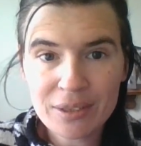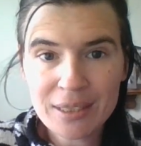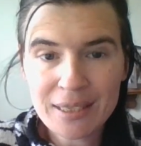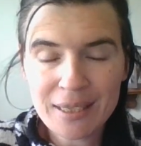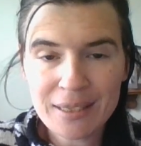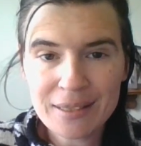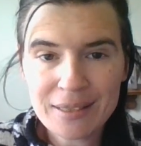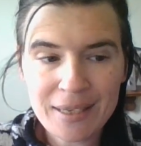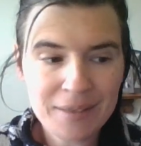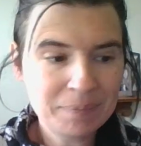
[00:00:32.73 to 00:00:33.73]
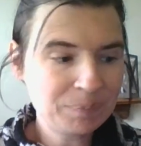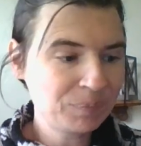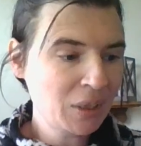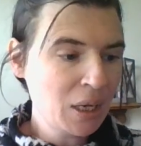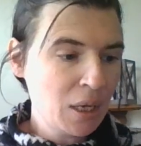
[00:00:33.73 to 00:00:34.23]
Just saying, just saying.
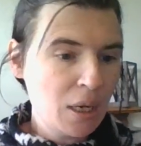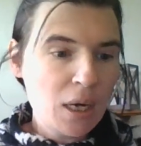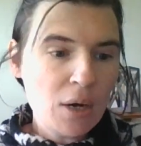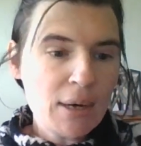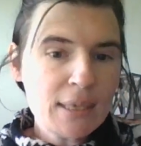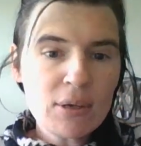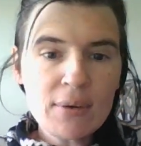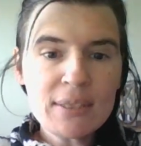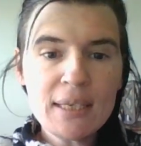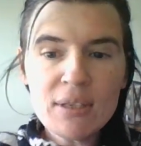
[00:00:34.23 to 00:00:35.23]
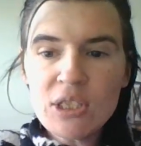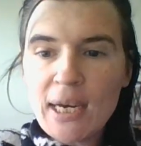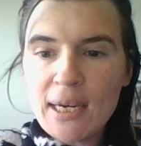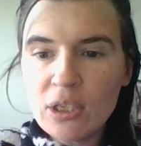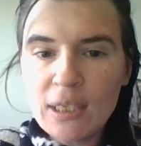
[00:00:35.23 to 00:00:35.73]
All right, so our CG
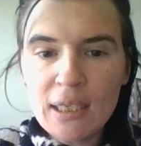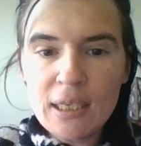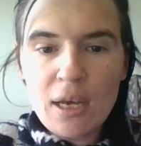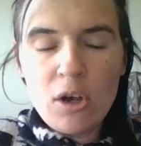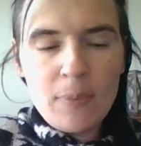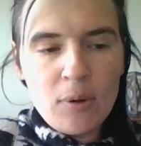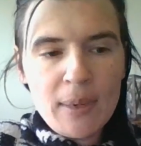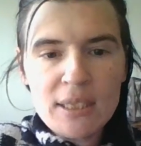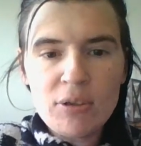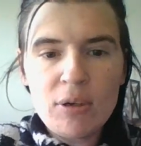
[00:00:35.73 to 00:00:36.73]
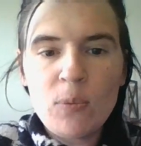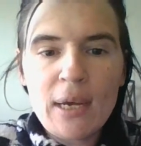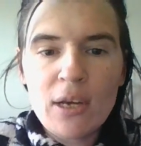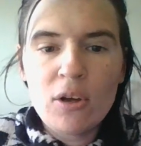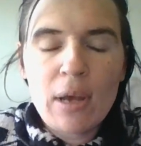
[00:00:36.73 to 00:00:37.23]
channeling, I hope everybody's doing
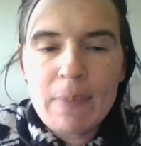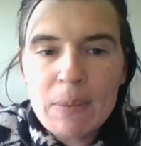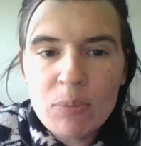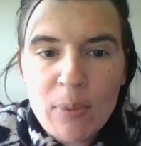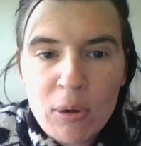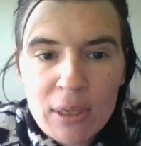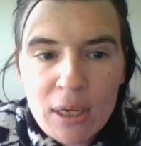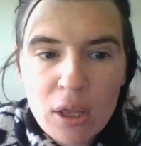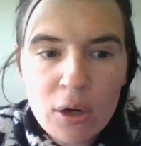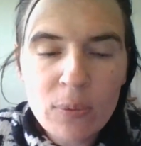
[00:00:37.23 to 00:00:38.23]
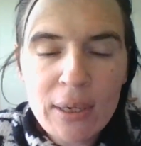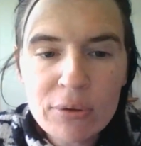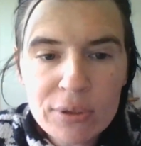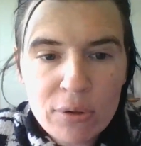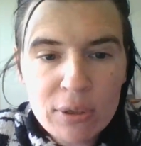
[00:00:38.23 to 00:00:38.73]
well. I've been promoting a lot of
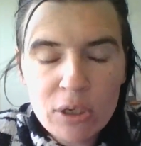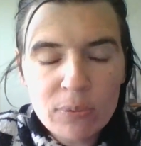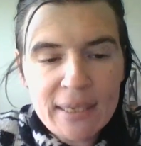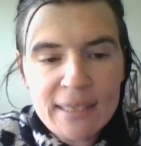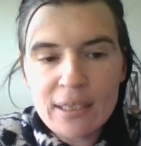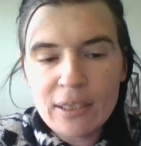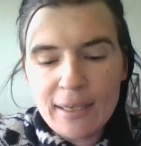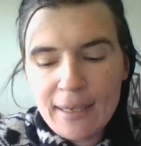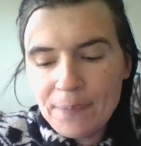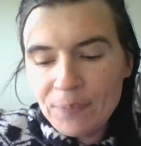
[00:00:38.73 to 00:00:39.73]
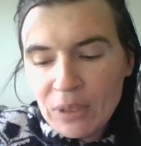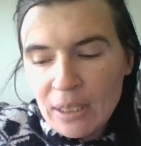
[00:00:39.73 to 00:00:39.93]
readers on here recently.